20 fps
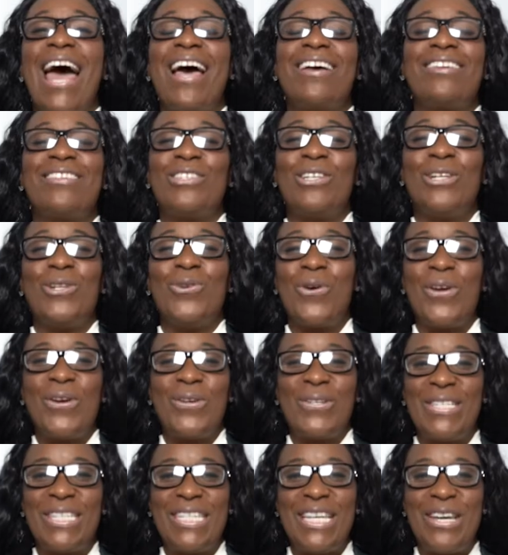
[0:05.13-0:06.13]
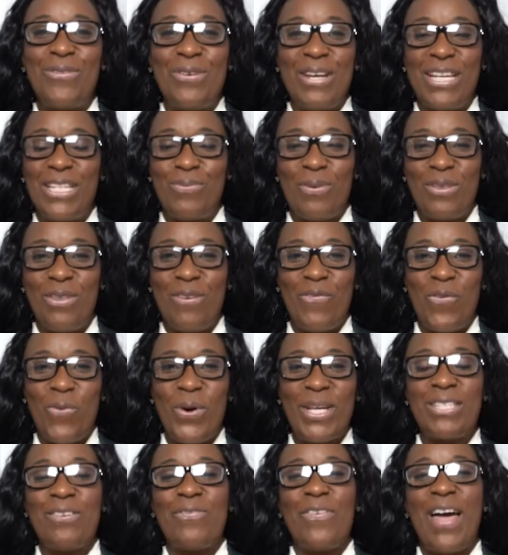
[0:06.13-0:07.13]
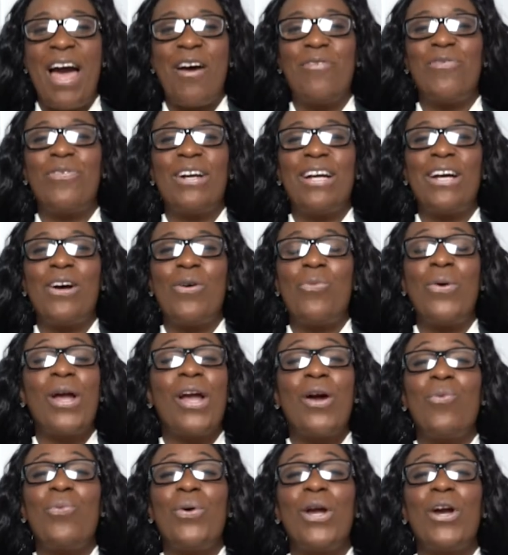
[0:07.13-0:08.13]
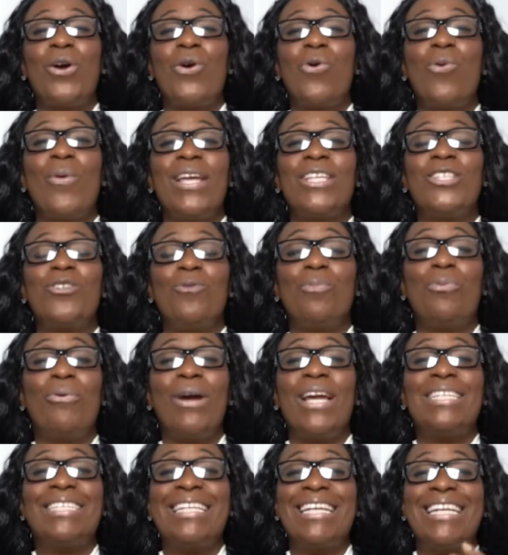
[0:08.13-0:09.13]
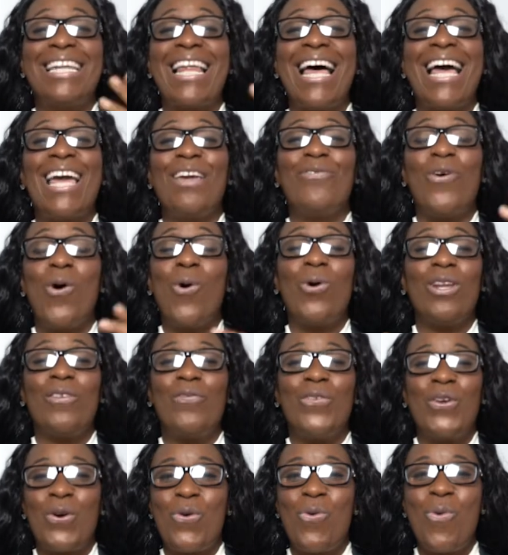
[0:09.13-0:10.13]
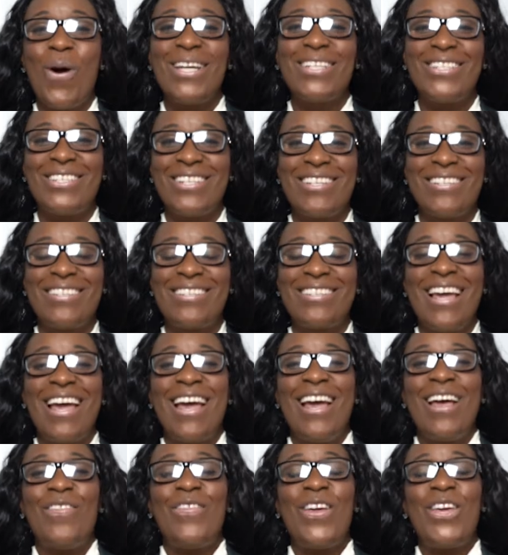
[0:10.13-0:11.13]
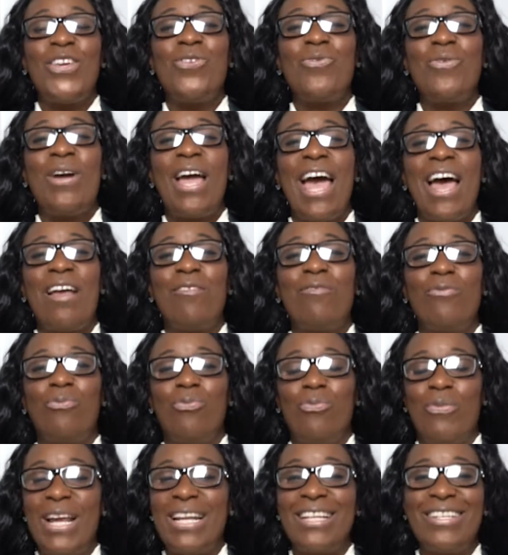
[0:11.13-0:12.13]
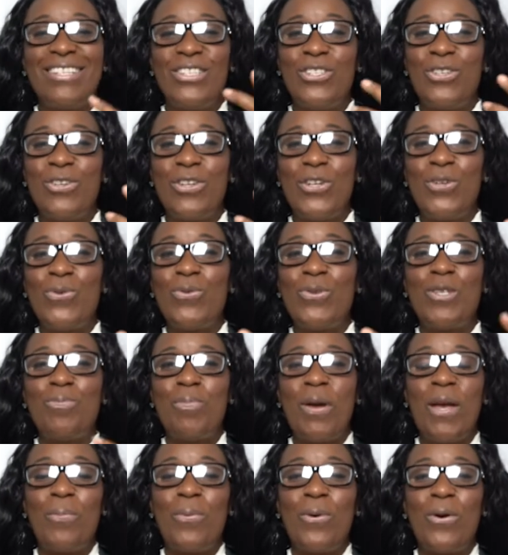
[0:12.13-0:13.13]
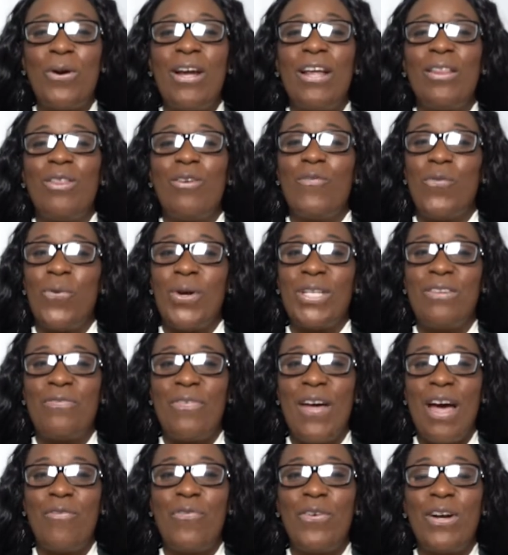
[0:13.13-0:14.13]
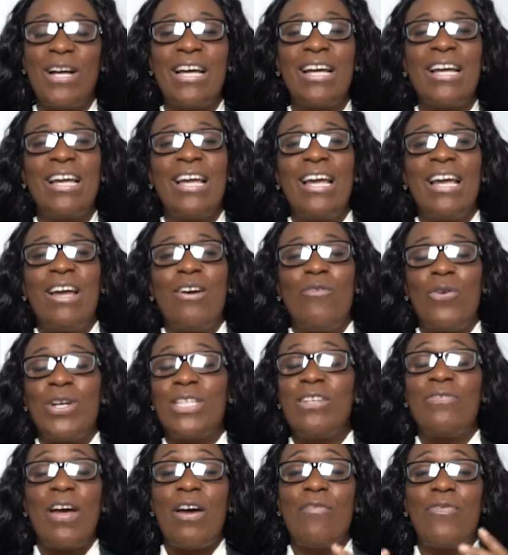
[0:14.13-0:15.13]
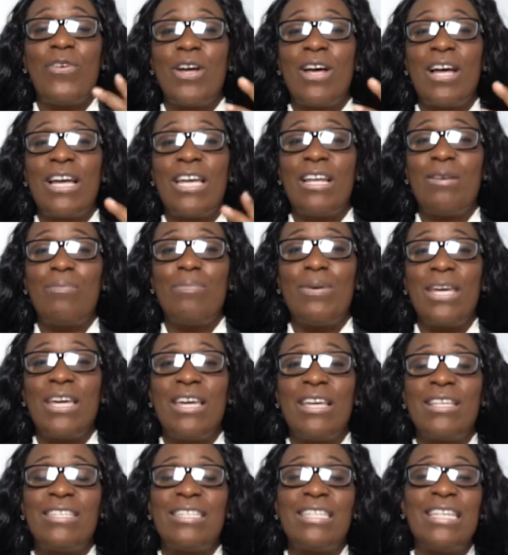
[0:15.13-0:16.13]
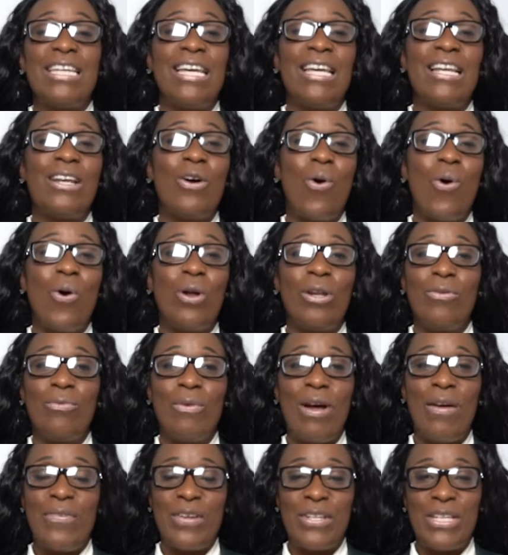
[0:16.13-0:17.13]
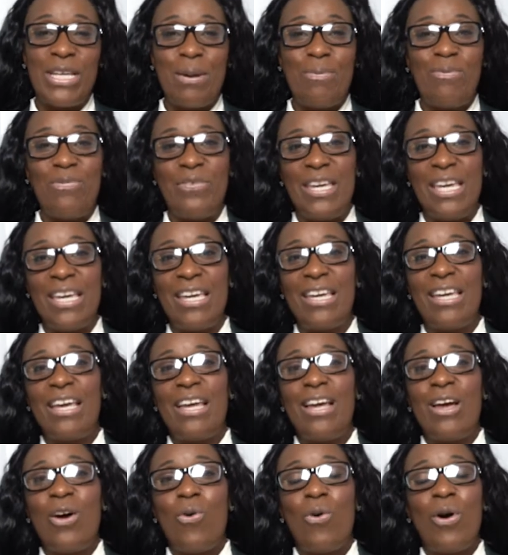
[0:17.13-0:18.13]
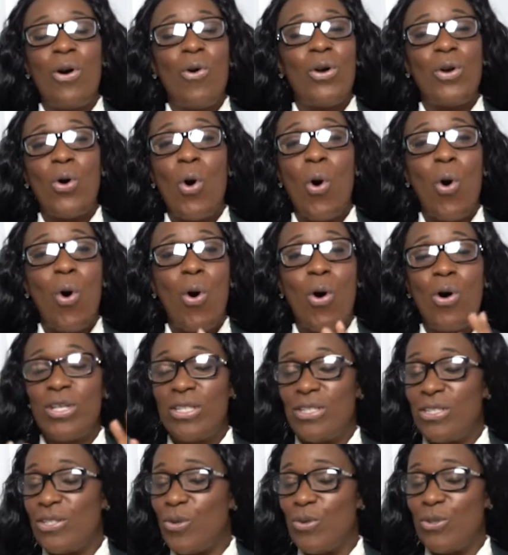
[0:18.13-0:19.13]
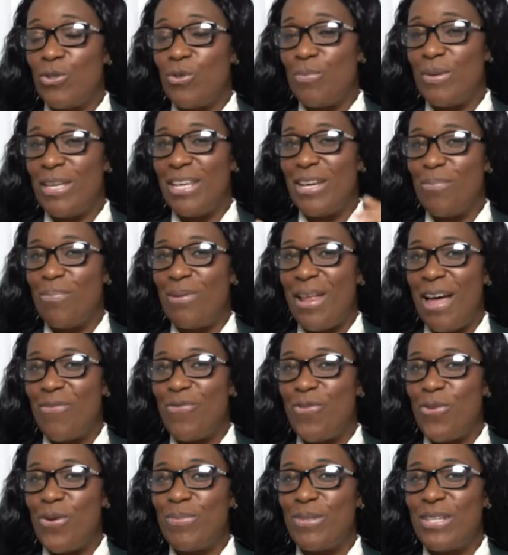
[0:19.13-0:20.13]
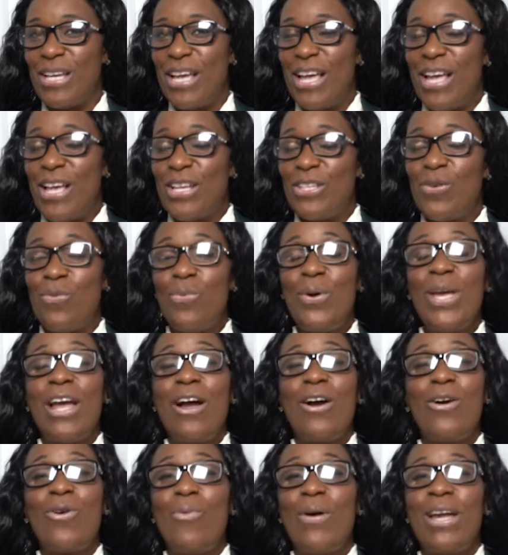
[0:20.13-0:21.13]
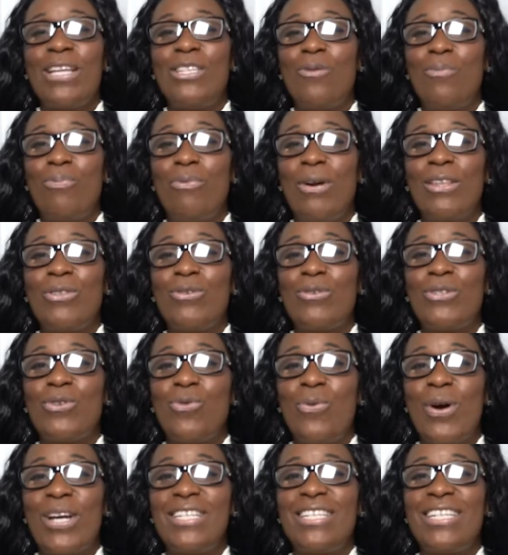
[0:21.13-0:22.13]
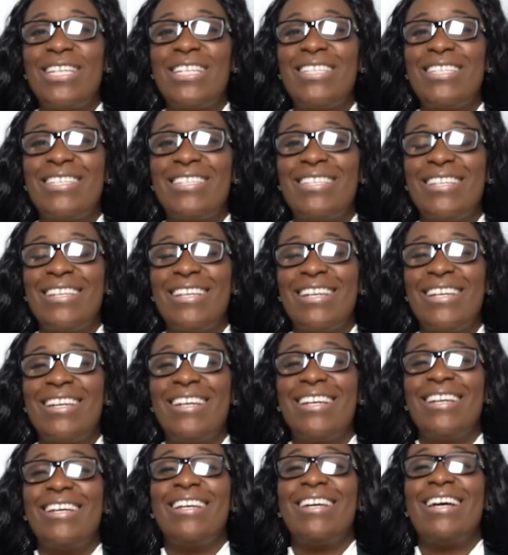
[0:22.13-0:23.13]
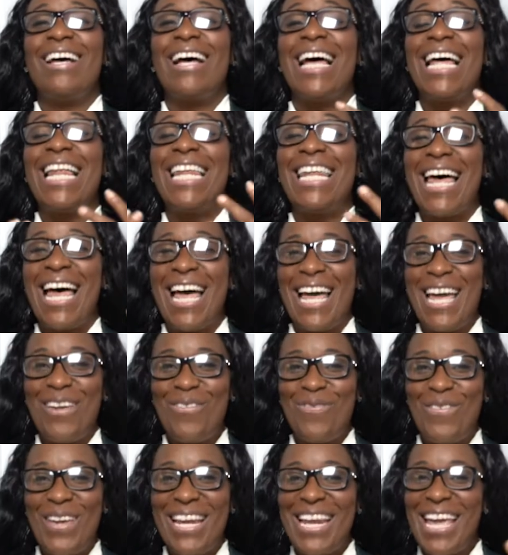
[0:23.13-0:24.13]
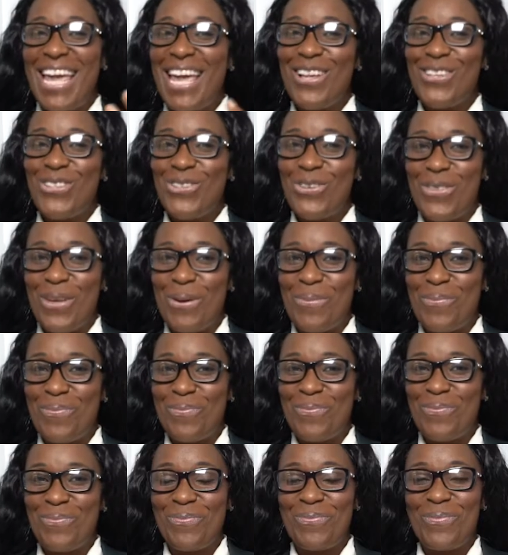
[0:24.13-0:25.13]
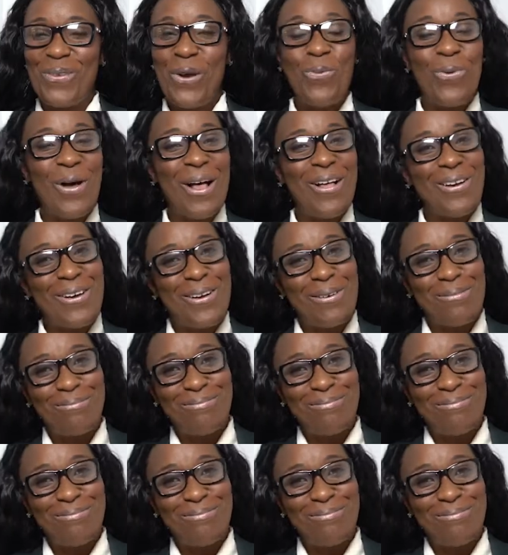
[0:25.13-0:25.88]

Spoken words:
Ask the Lawyer series with the Voice of Africa, where we are going to bring to life all of your questions that you had written to the newspaper, the Voice of Africa. Voice of Africa can be seen all around the DMV or on all social media platforms. So we are going to bring those questions alive and answer them. Welcome.